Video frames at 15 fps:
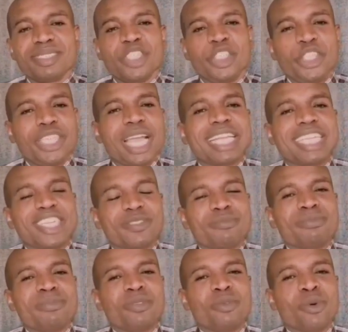Share this
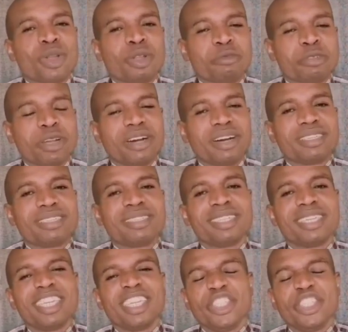word of God.